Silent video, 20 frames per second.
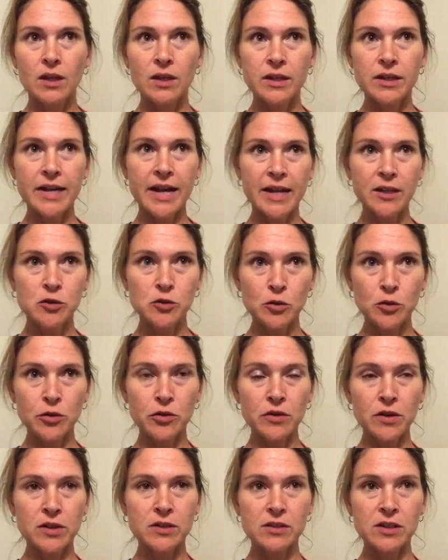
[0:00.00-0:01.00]
natural
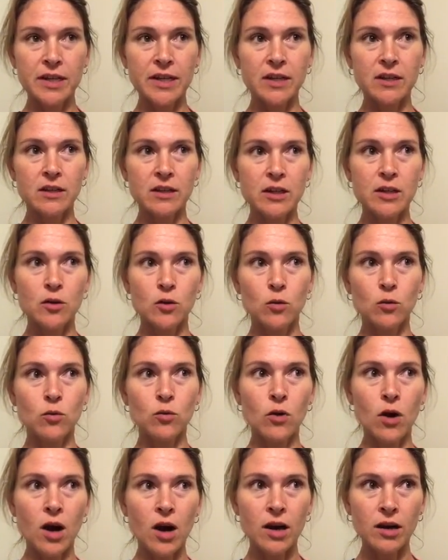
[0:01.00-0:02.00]
things like,
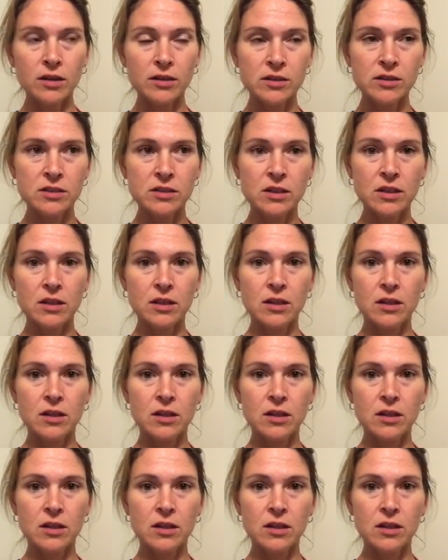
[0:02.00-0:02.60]
rocks,